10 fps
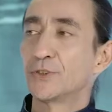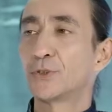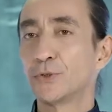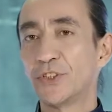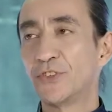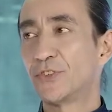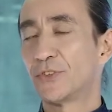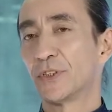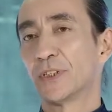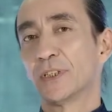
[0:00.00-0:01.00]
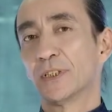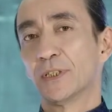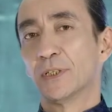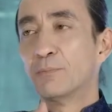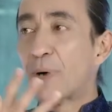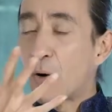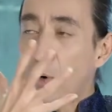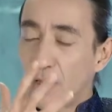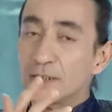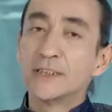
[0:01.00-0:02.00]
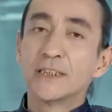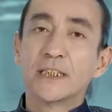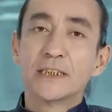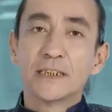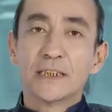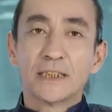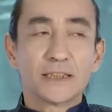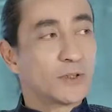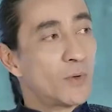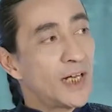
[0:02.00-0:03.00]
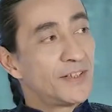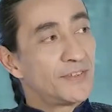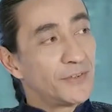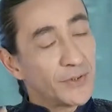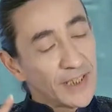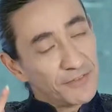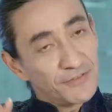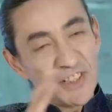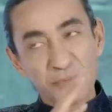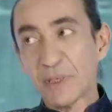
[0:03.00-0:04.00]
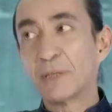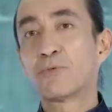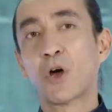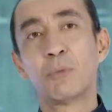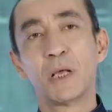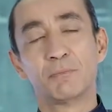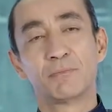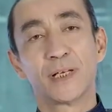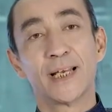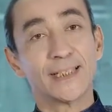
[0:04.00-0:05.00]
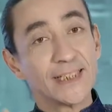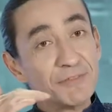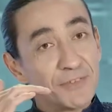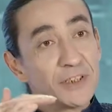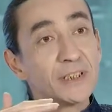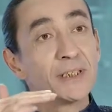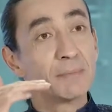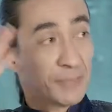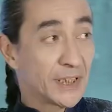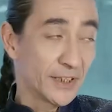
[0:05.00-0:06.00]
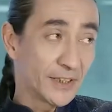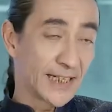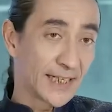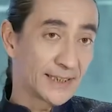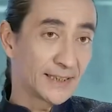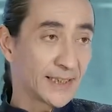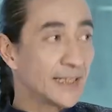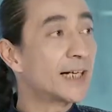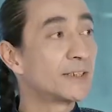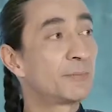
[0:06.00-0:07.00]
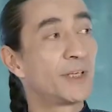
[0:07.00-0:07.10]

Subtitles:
to this power otherwise you can face big problemand even bigger than in other